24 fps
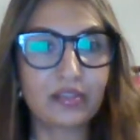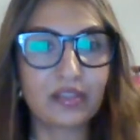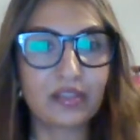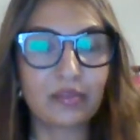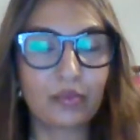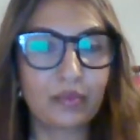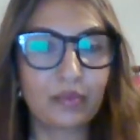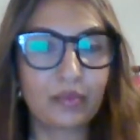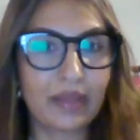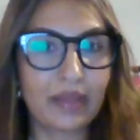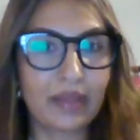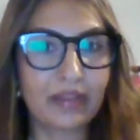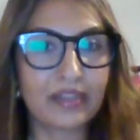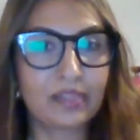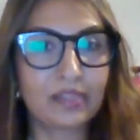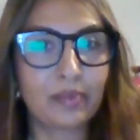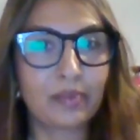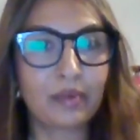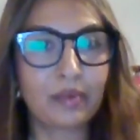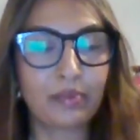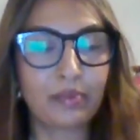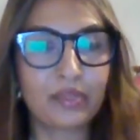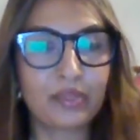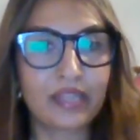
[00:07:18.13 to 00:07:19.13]
and it's
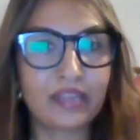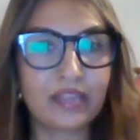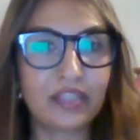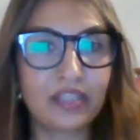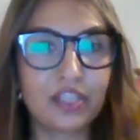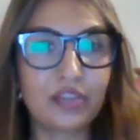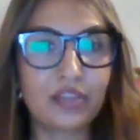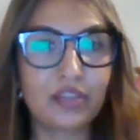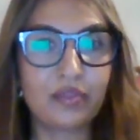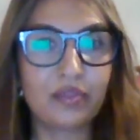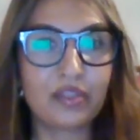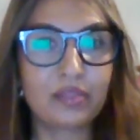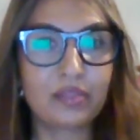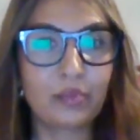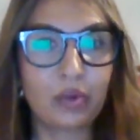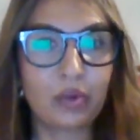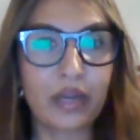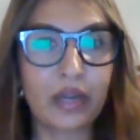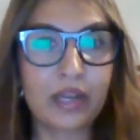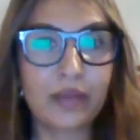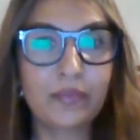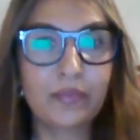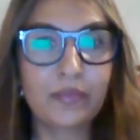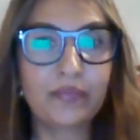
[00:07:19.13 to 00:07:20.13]
been presented to you this
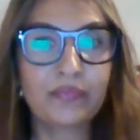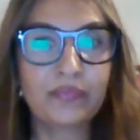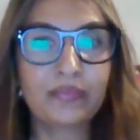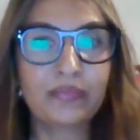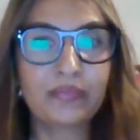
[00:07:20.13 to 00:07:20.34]
morning.